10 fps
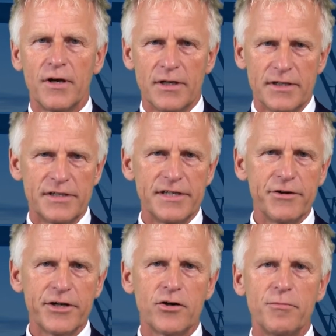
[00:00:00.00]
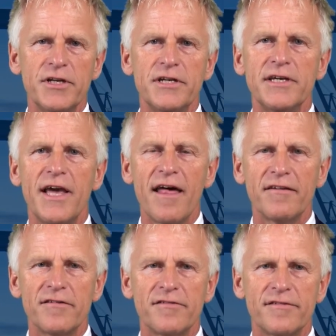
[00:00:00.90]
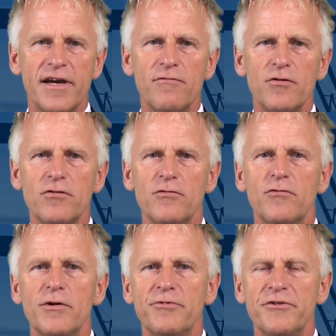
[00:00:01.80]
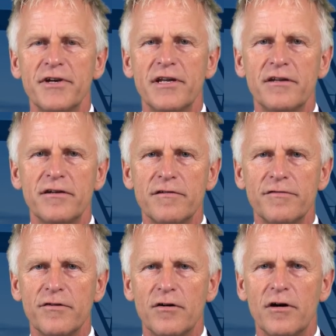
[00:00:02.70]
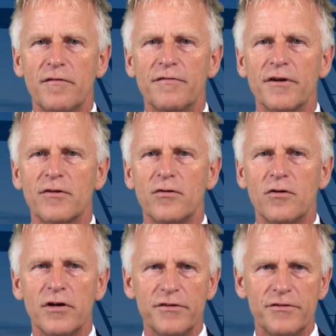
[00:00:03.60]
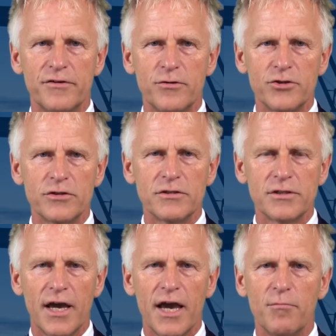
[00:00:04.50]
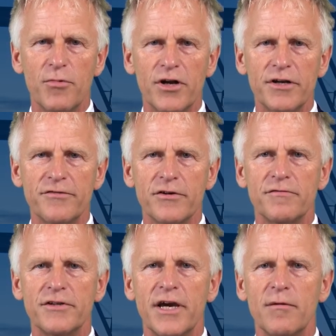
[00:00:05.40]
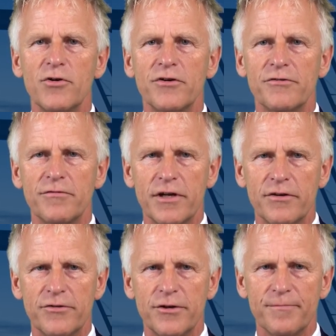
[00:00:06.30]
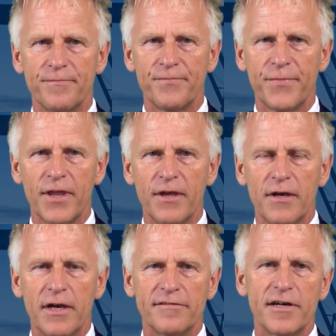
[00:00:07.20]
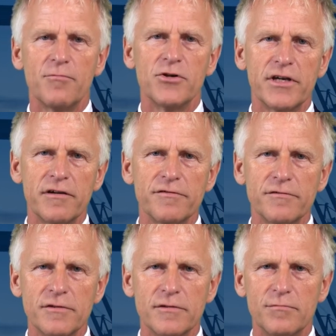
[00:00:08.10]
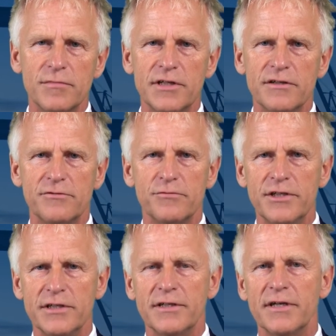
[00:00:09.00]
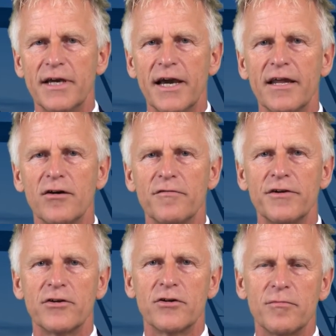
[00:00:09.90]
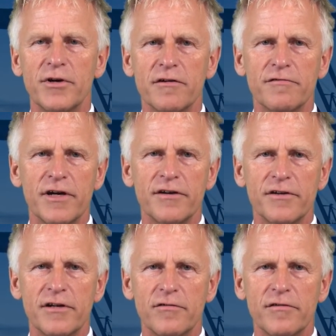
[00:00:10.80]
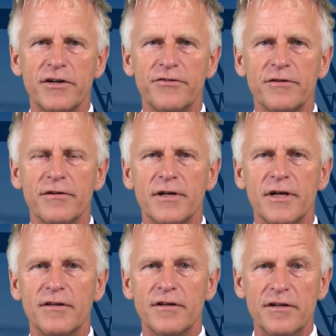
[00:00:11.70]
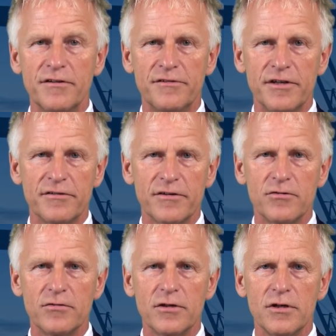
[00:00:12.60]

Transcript: The steering committee gathers several representatives of the core institutions and bodies of the Hamburg strategy. Example given, Ministry again of Economic Affairs and Innovation, the Dcso,